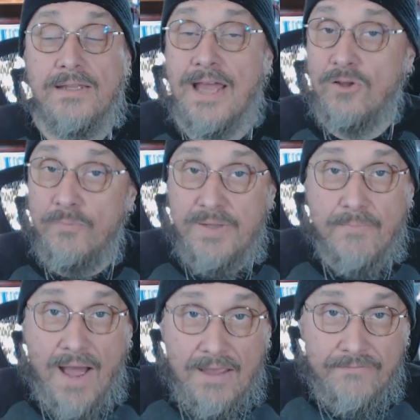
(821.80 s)
That could be
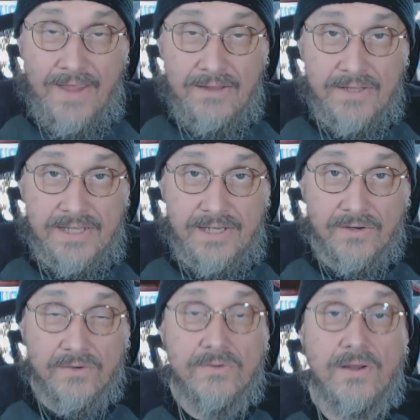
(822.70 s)
my failing
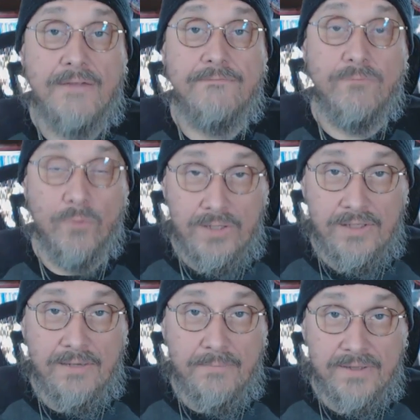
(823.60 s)
here. I
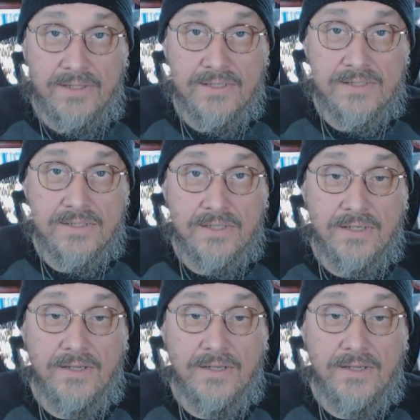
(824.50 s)
freely admit this.